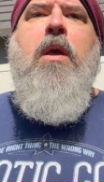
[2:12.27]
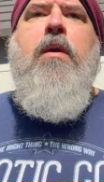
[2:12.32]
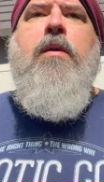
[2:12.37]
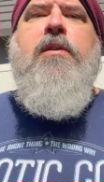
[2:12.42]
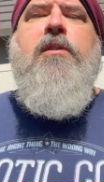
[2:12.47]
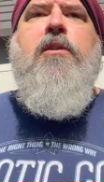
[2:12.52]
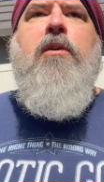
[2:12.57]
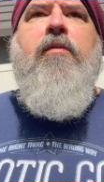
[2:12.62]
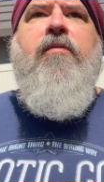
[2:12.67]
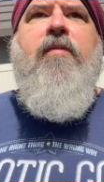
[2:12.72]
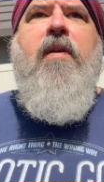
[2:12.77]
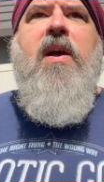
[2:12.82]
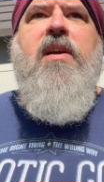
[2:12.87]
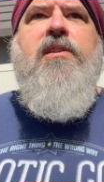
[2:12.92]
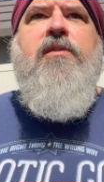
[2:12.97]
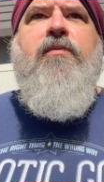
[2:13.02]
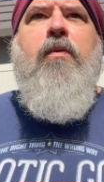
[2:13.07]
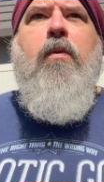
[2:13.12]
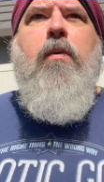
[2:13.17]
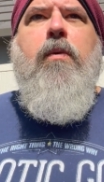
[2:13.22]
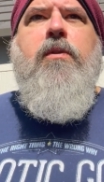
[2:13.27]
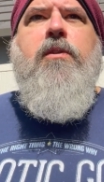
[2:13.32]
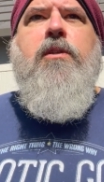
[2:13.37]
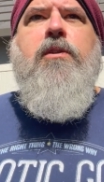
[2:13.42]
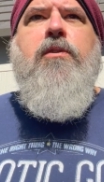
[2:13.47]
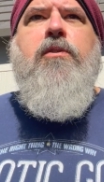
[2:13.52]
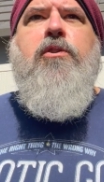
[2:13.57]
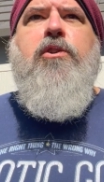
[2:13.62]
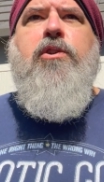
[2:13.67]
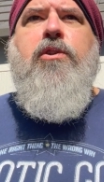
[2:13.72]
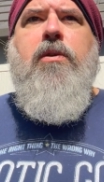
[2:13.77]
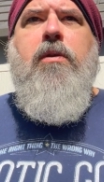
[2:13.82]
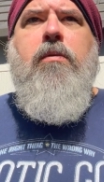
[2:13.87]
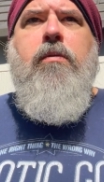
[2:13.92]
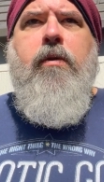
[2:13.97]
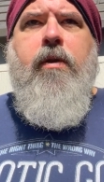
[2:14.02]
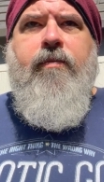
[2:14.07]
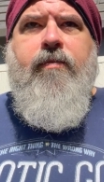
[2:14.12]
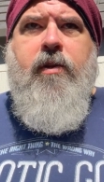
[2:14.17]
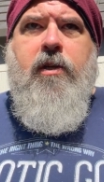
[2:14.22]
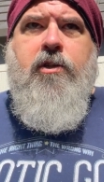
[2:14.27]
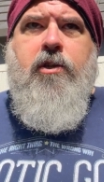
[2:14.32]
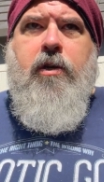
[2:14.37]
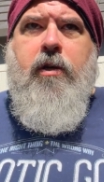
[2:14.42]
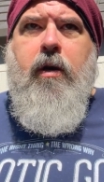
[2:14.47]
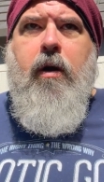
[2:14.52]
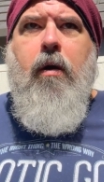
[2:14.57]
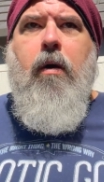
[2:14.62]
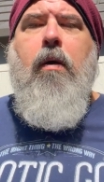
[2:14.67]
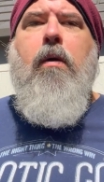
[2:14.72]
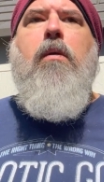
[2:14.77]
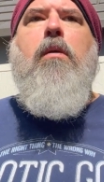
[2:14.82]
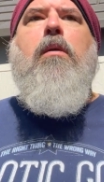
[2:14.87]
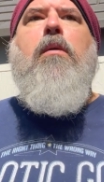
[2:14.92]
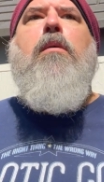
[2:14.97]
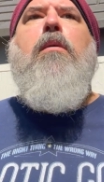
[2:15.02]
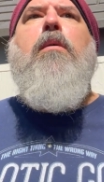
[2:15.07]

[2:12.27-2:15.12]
So fast forward to June of this year,